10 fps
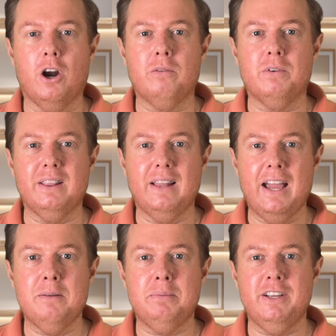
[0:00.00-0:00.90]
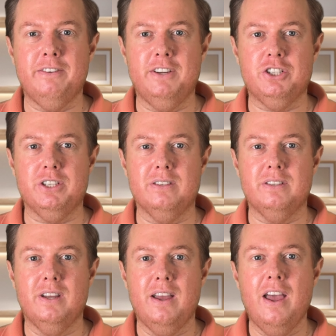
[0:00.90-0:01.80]
are reliably efficient.
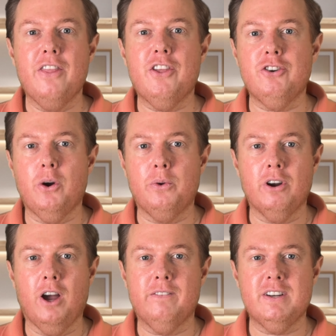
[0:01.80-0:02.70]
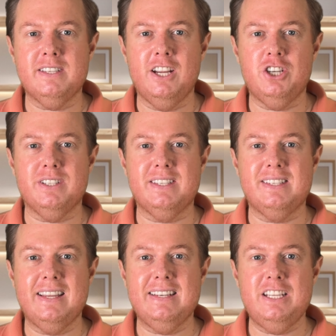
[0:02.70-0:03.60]
Their donor conversations
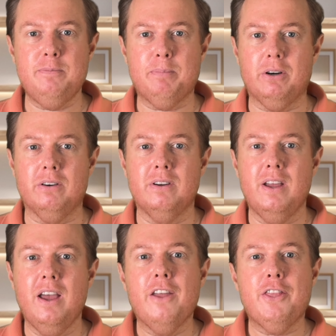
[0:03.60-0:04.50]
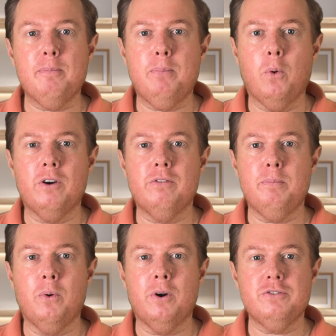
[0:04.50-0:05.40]
stay deeper, their board
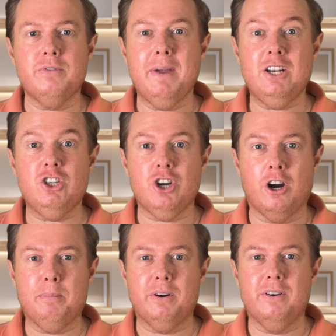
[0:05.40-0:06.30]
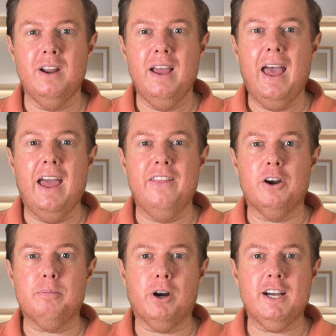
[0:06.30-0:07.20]
reports remain sharper, and
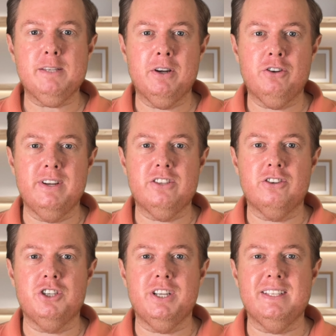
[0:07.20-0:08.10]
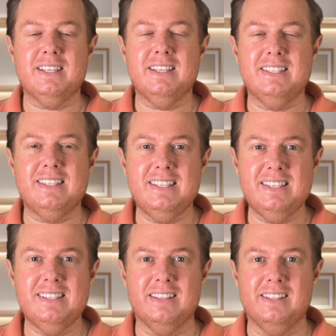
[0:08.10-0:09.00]
their prospect research is
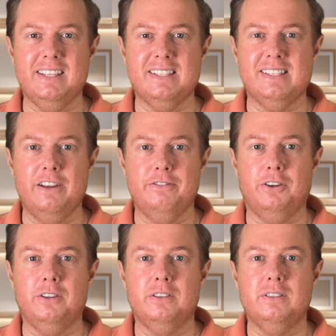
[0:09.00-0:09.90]
consistently insightful.